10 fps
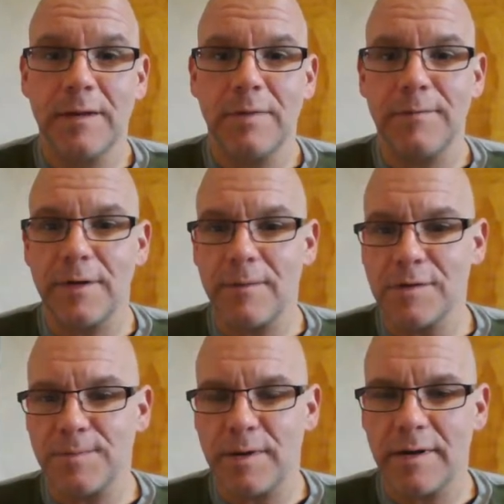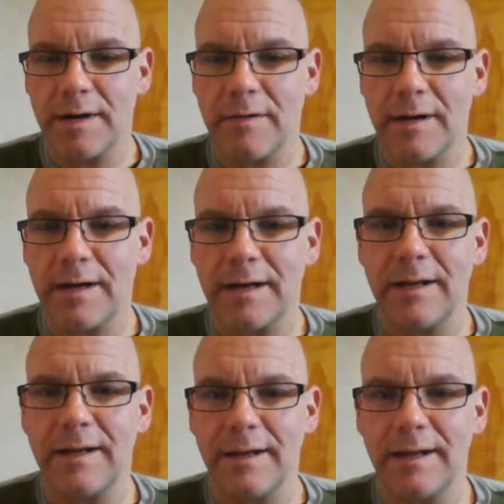But for the most part,
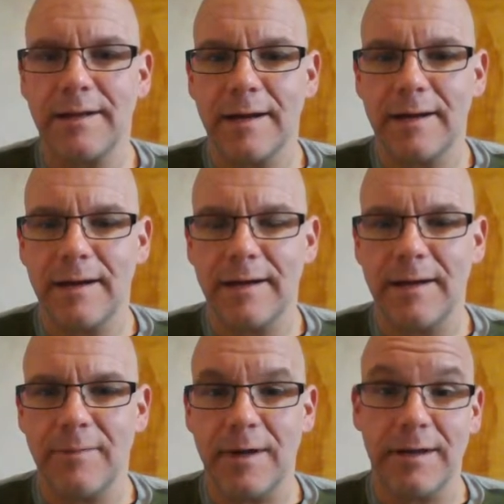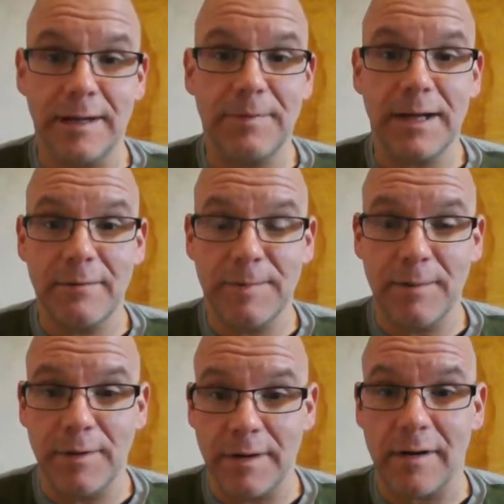I like that kind of game. I like playing with
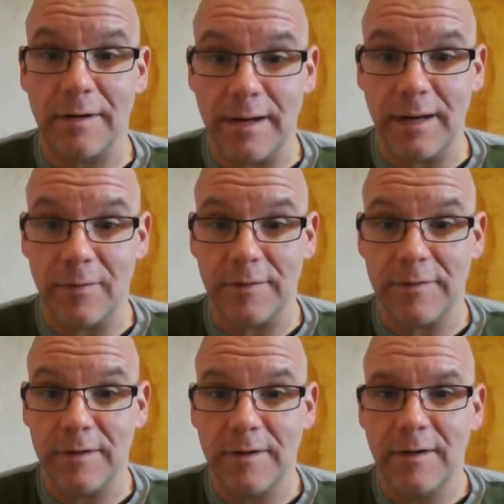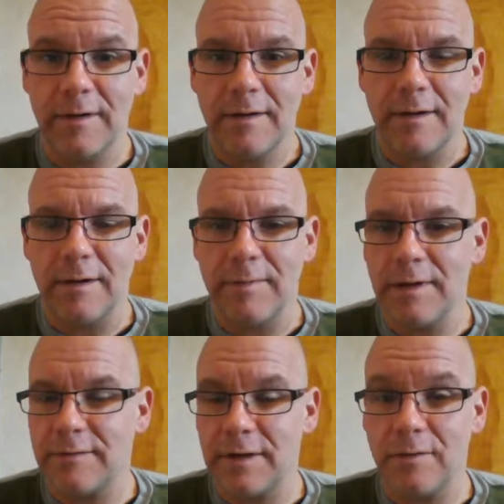people that aren't gamers,
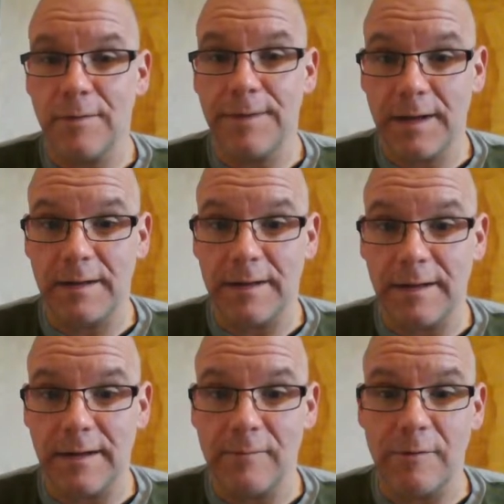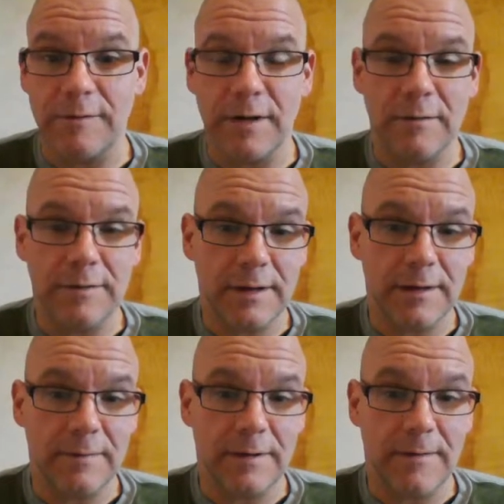because they don't think like gamers. They don't think
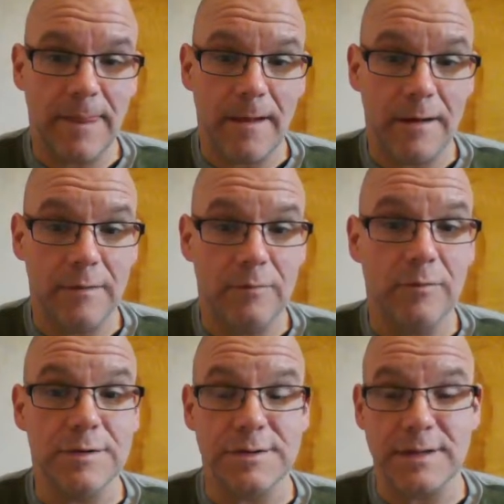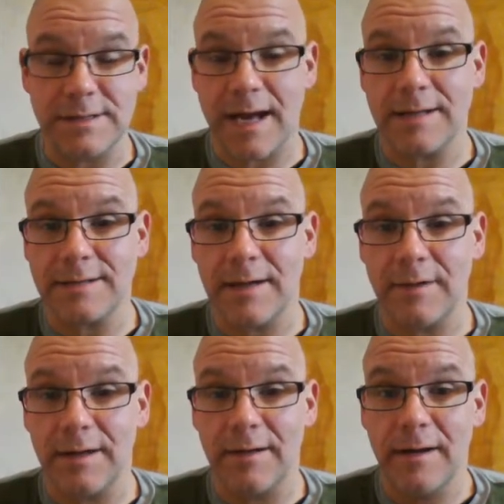about the rules and the stats and
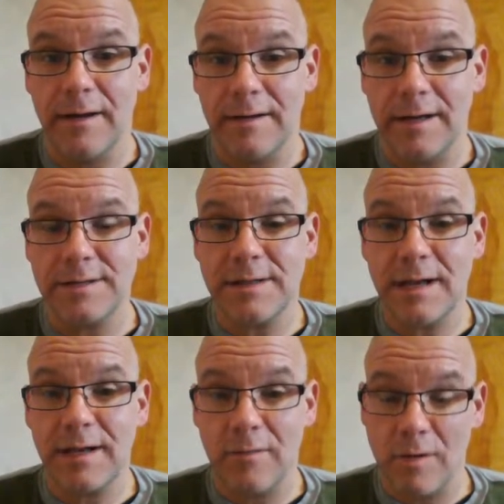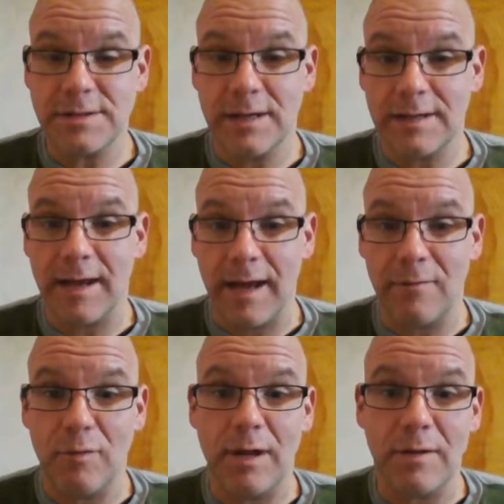everything. They just say, once they get the
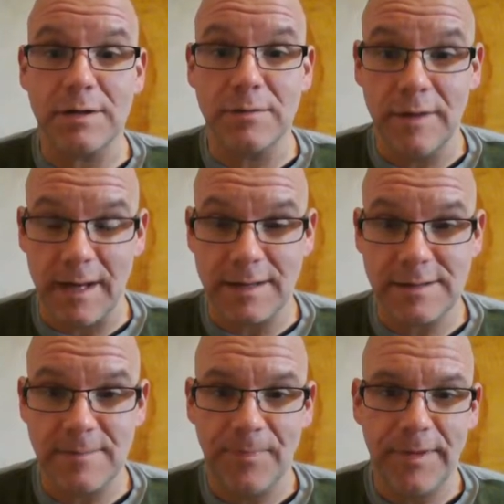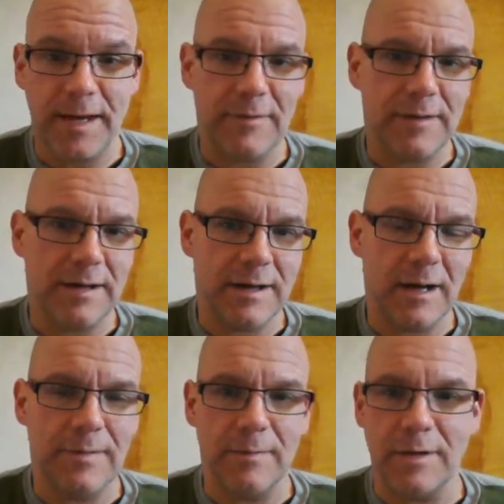hang, well, I want to do this. And if you
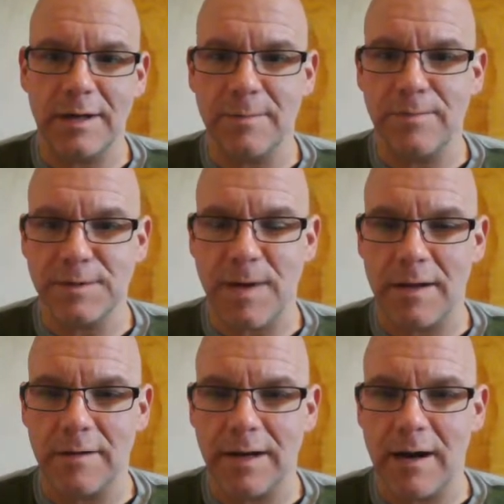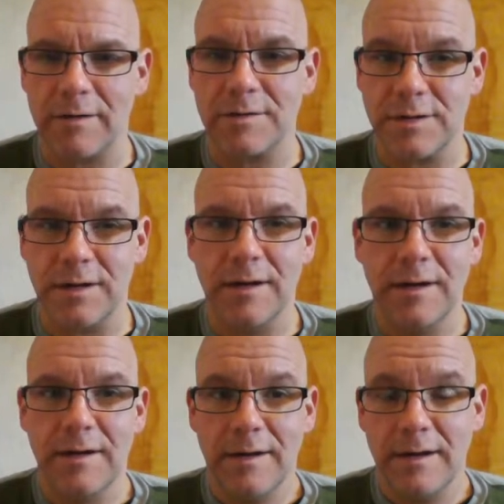help them look at the spot on their character sheet,
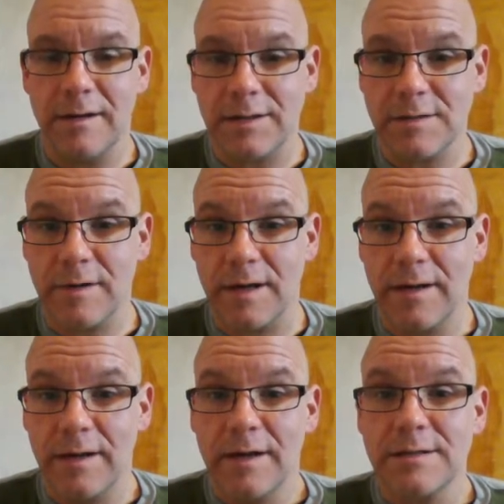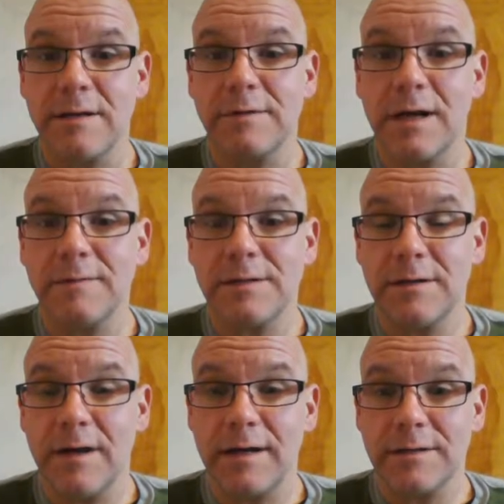that's great. Sometimes,
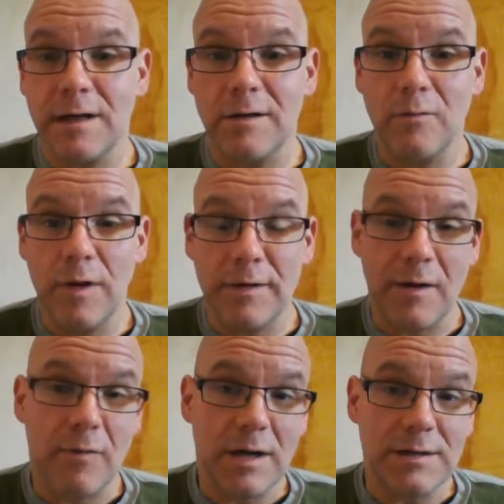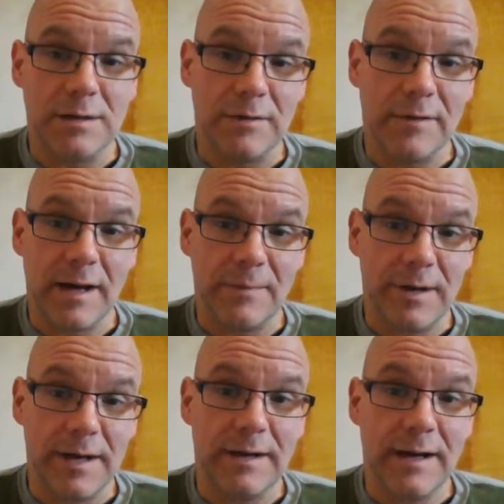I can tell whether I want to learn how to
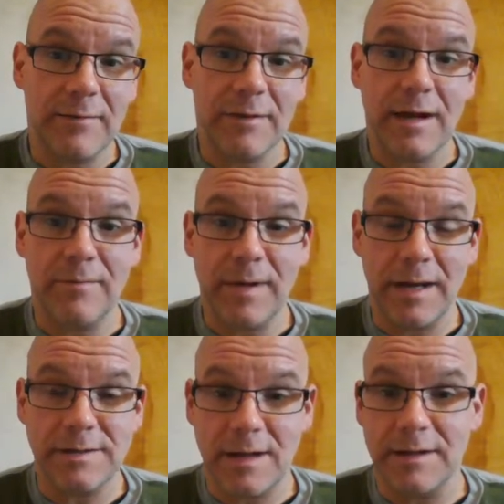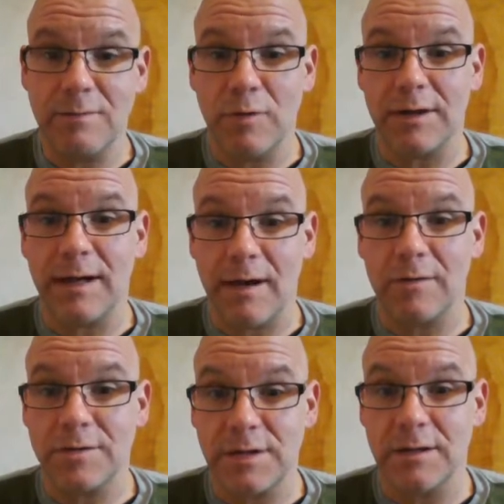play a game or not based on what the
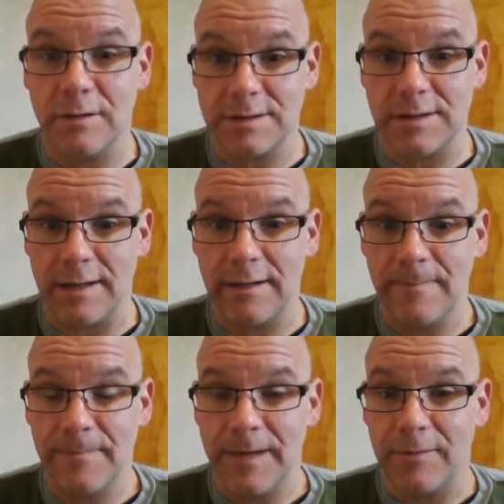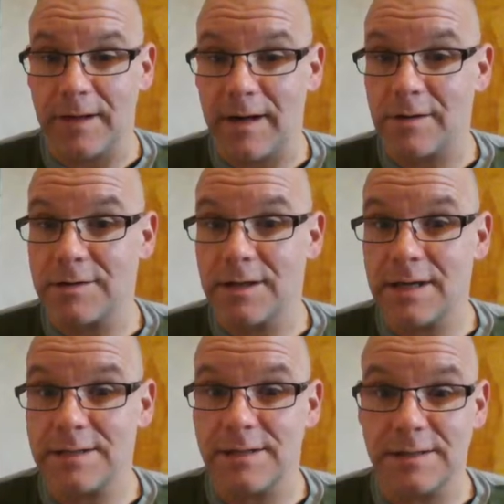character sheet looks like. If the character sheet
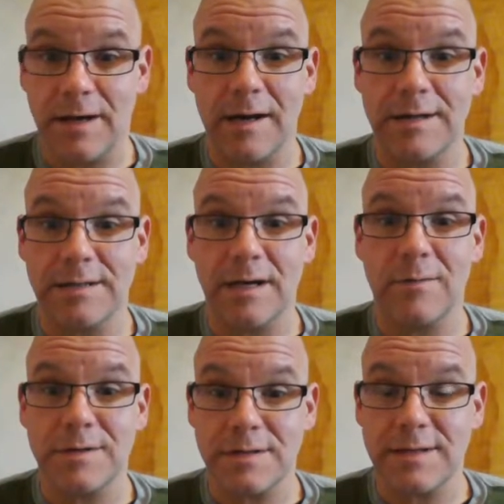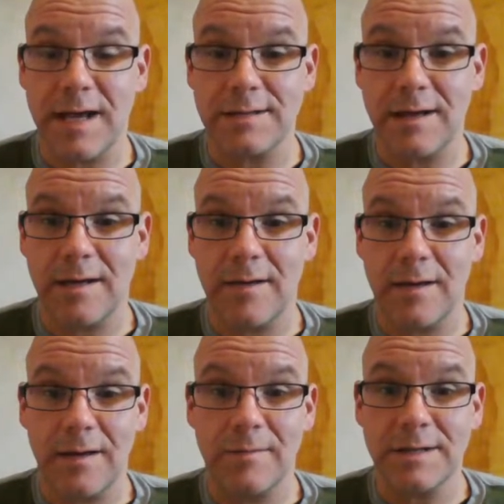has a ton of numbers and stats on it,
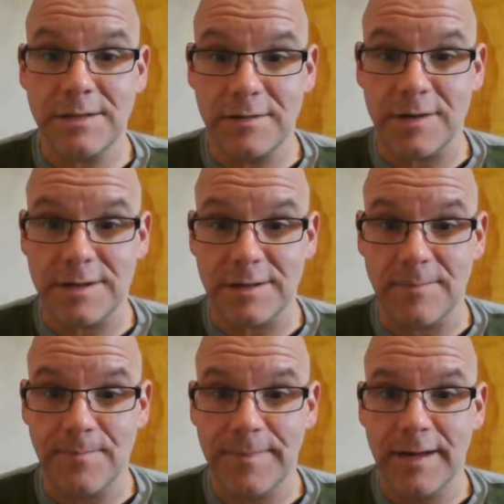I'm less interested.